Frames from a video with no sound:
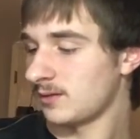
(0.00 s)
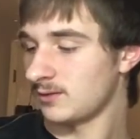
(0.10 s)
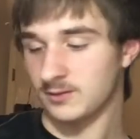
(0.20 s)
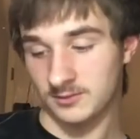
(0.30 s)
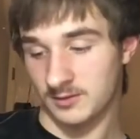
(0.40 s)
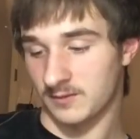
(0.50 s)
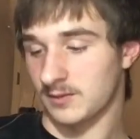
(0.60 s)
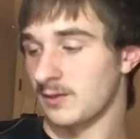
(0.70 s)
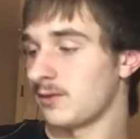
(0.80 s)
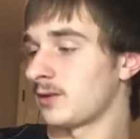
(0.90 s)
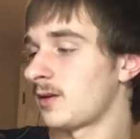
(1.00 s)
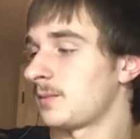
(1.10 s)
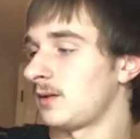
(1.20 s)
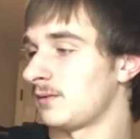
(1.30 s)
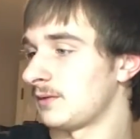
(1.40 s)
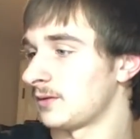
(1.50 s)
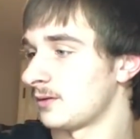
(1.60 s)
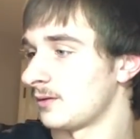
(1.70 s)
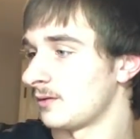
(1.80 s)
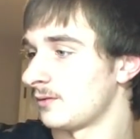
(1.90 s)
That's also another company I've never
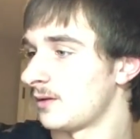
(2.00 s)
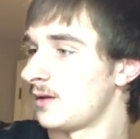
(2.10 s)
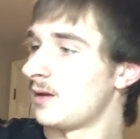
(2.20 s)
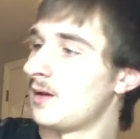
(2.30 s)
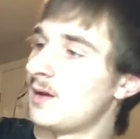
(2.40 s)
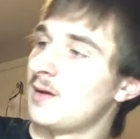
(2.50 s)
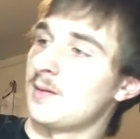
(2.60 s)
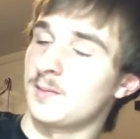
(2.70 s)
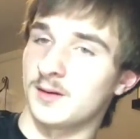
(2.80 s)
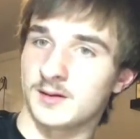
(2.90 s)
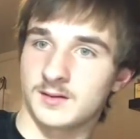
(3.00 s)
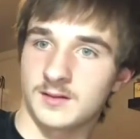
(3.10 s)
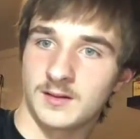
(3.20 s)
heard of, but